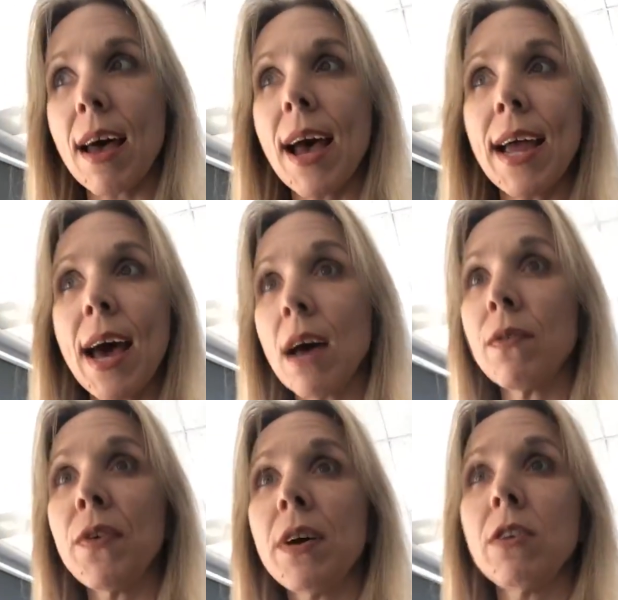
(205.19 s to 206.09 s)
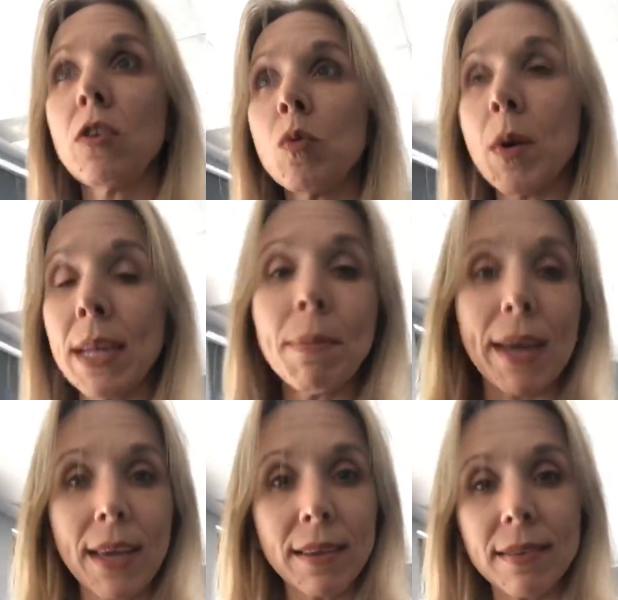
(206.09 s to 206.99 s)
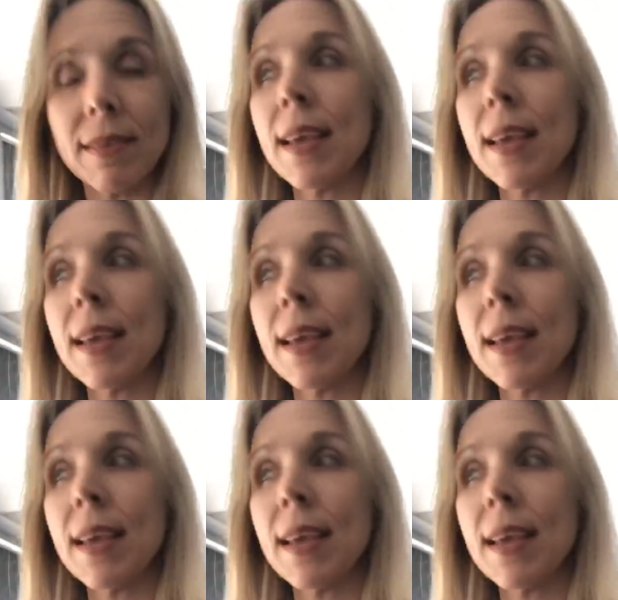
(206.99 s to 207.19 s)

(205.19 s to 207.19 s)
I have 20 bikes,